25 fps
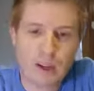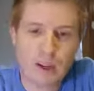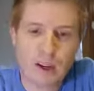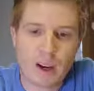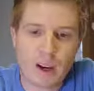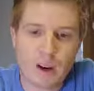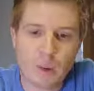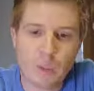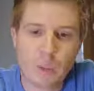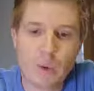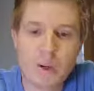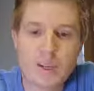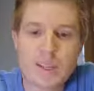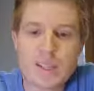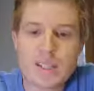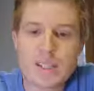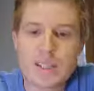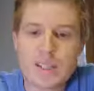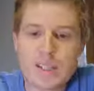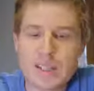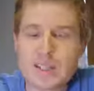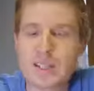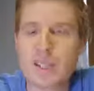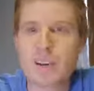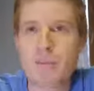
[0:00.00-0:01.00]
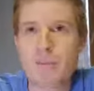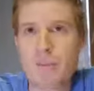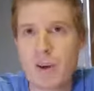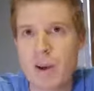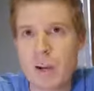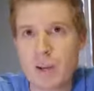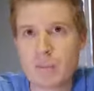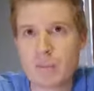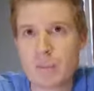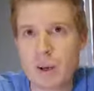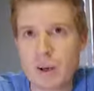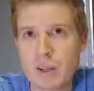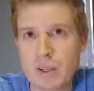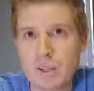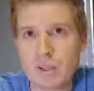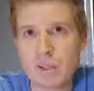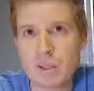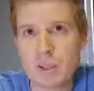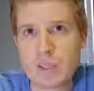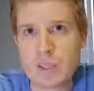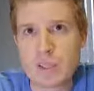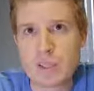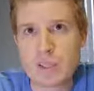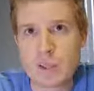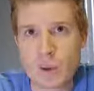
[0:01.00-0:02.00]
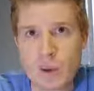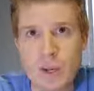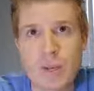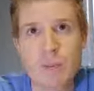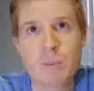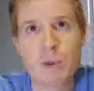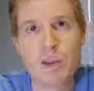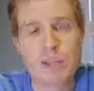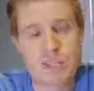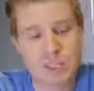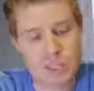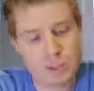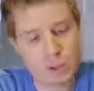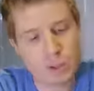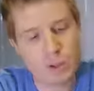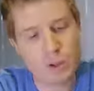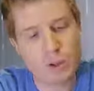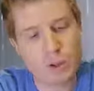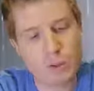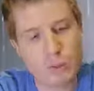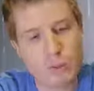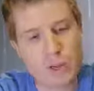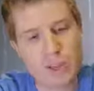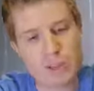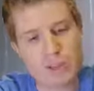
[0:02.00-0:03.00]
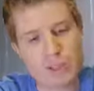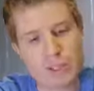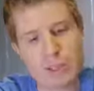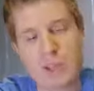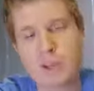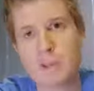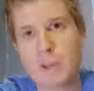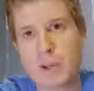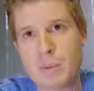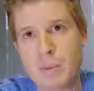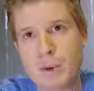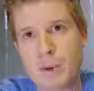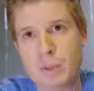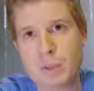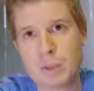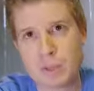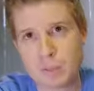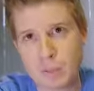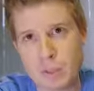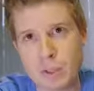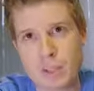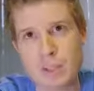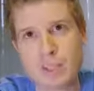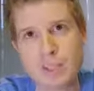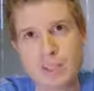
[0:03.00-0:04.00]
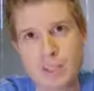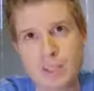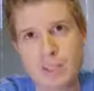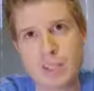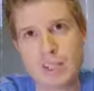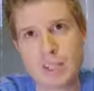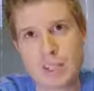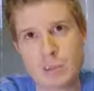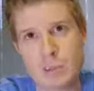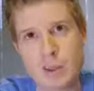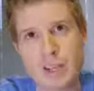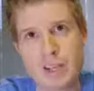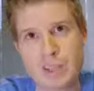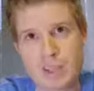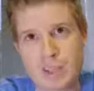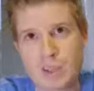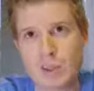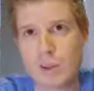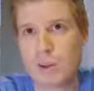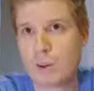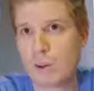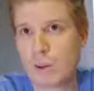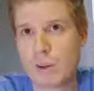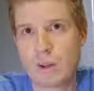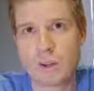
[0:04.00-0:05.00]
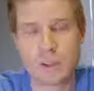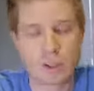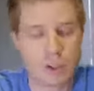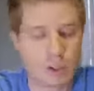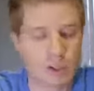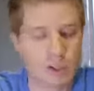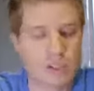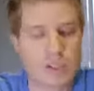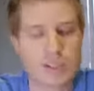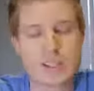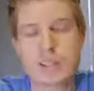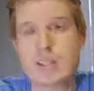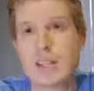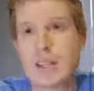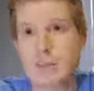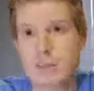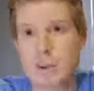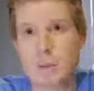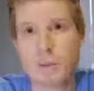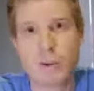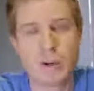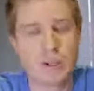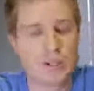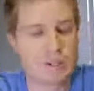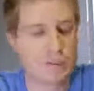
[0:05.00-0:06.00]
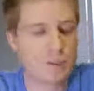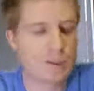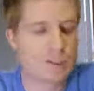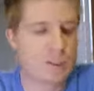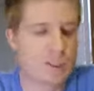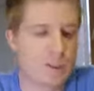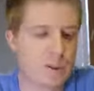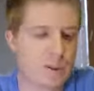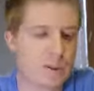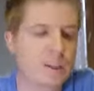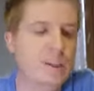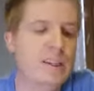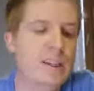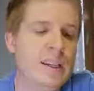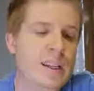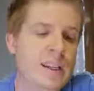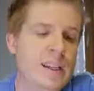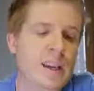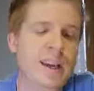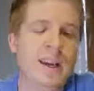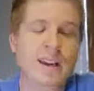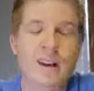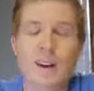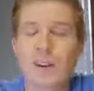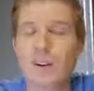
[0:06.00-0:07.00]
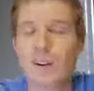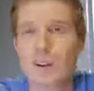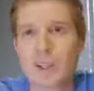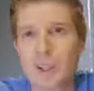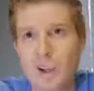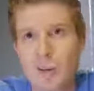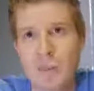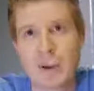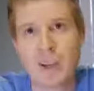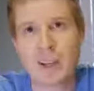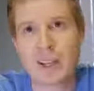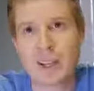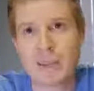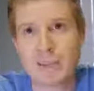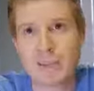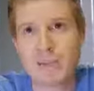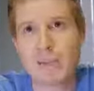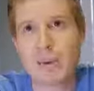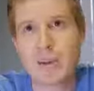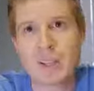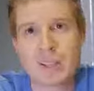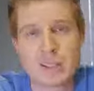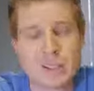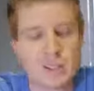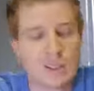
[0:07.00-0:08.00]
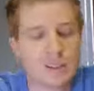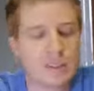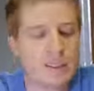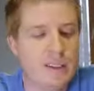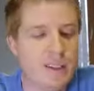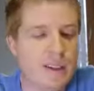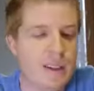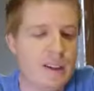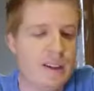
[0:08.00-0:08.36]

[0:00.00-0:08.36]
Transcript: One is the stuff behind passwords. So any place that you go where you have to type in a password is a place that Google can't go because it doesn't have your password. So it can't look at your bank information.